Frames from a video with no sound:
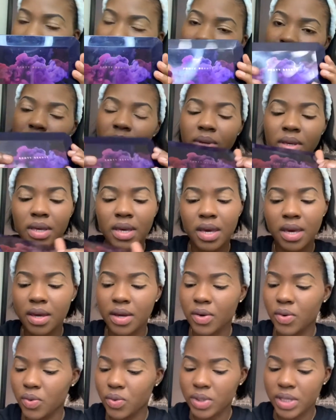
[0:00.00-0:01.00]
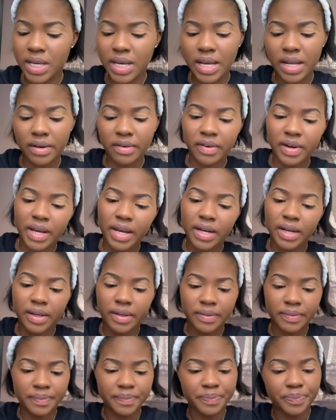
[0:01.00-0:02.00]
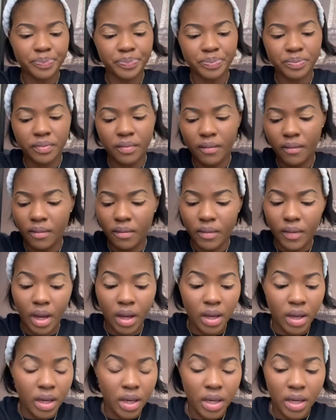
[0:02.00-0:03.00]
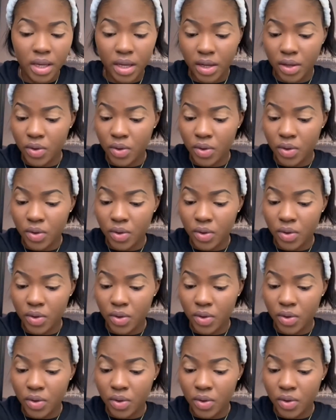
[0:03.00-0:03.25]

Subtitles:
that me, yeah, good girl Rihanna. You